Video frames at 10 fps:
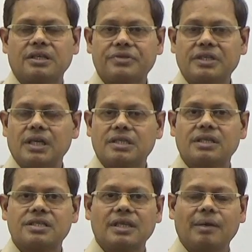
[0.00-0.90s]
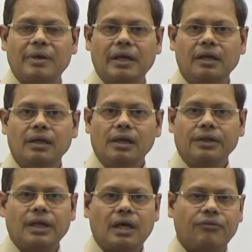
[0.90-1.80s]
of CS and CMA,
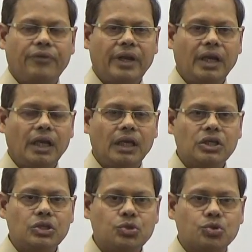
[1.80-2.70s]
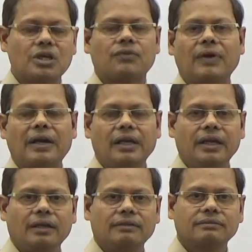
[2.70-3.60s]
they are very user
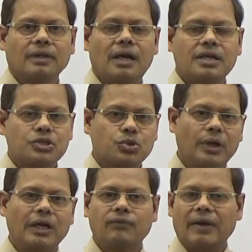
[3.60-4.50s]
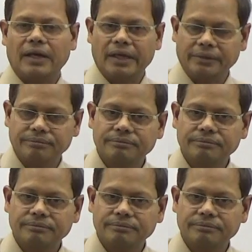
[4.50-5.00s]
friendly and student friendly,